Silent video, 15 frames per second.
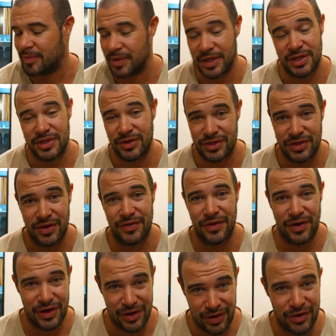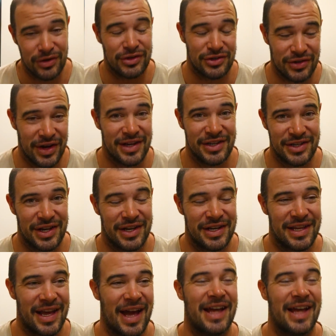but it's also a very long train journey,